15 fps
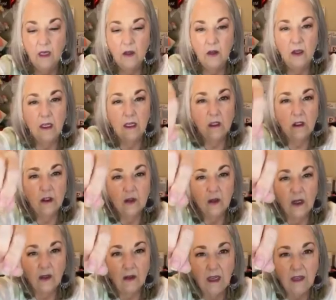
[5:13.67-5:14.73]
And you get a
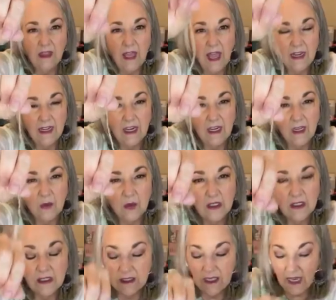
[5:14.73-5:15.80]
string like that. Now you
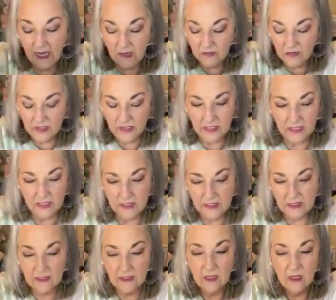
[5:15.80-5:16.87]
want to save
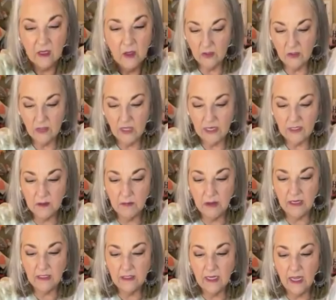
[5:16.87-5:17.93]
this. You can use that to
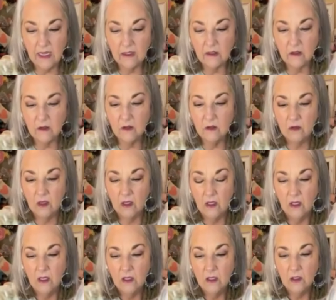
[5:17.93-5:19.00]
make a tassel.
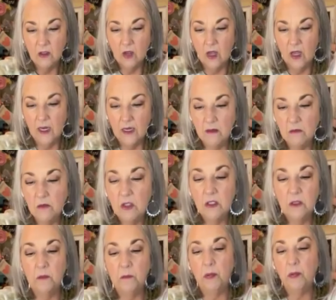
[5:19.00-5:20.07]
So I am
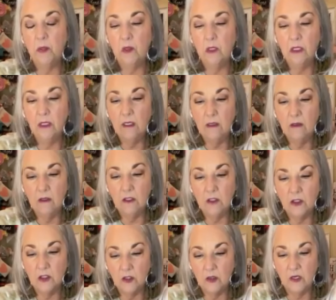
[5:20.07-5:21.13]
just pulling the
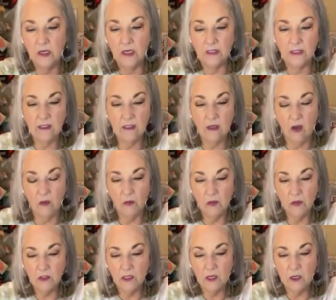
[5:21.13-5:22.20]
strings. It's
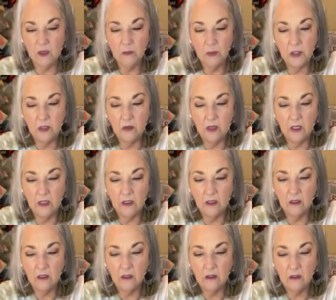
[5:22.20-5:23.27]
almost therapeutic.
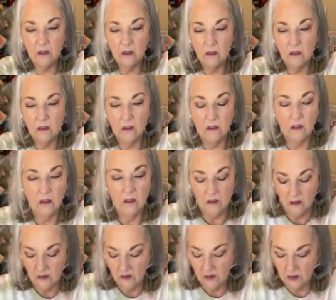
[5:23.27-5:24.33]

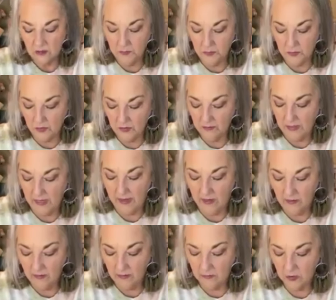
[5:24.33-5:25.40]
Just pull them
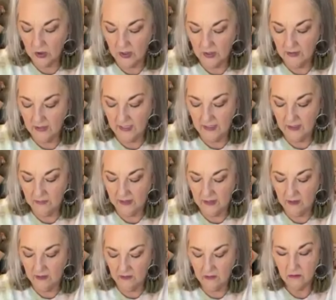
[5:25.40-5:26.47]
out. I'm trying to lay them
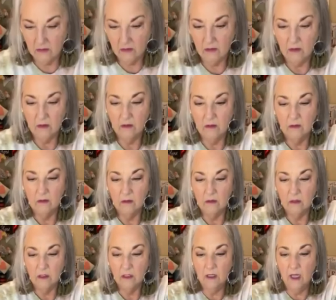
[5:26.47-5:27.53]
in a
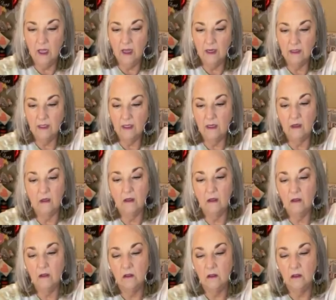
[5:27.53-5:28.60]
line
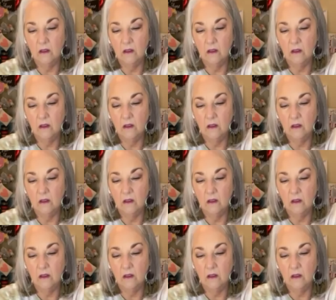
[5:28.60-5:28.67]
here.